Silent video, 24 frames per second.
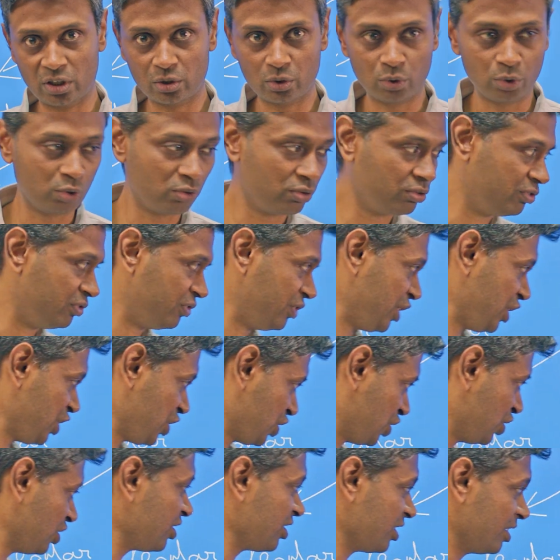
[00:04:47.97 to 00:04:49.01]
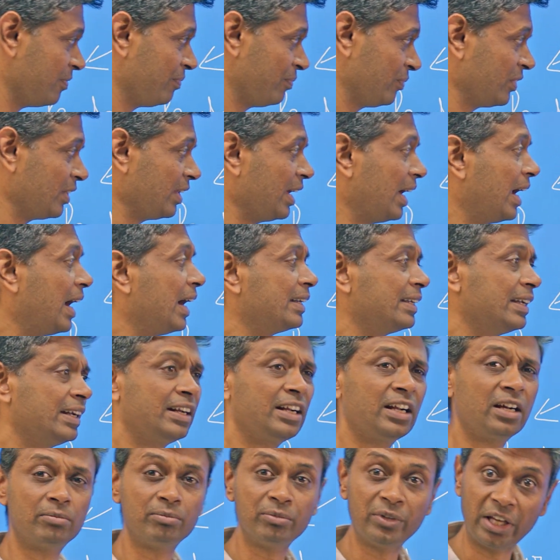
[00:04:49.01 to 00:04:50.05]
So you finish this and
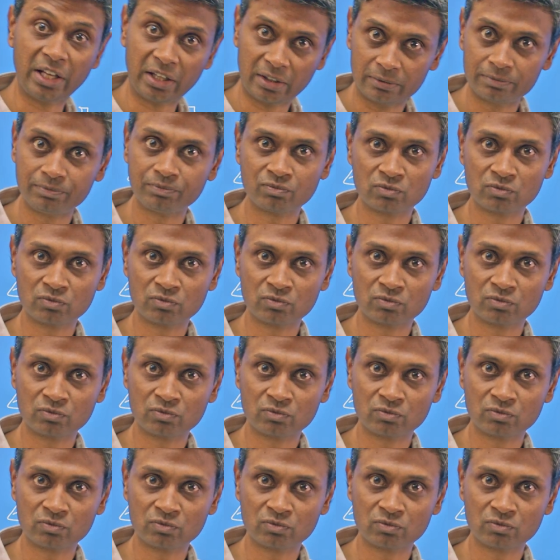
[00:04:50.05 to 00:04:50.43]
then come there.